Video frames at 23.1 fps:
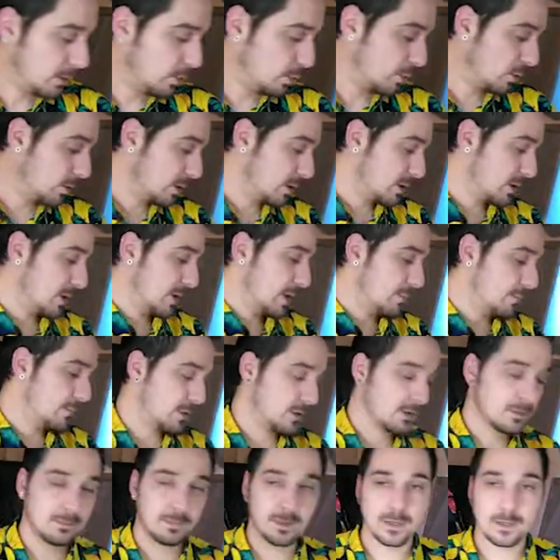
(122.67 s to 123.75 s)
I don't know his name,
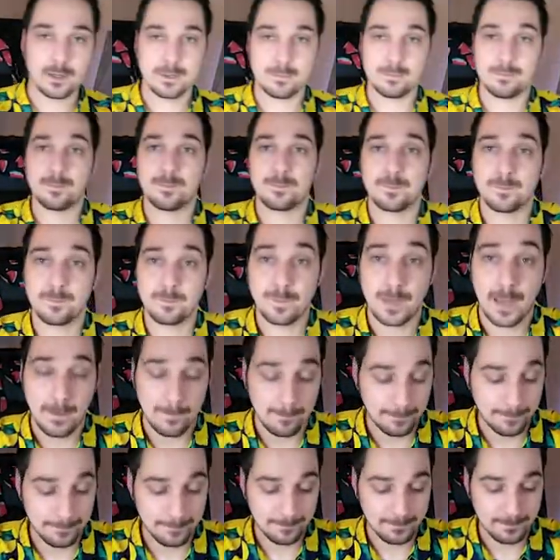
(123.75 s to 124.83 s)
but yeah,
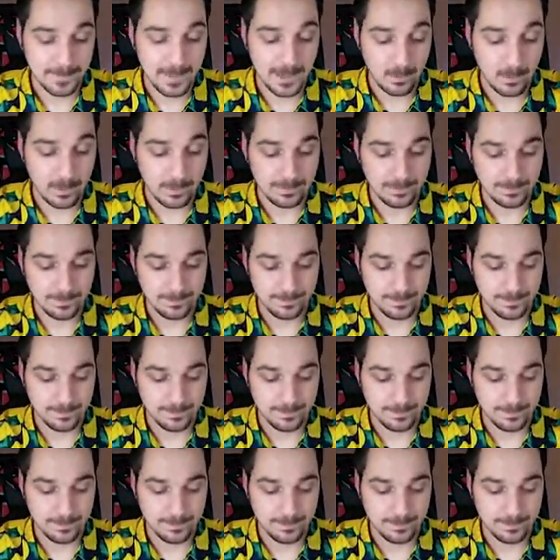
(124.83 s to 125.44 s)
that one.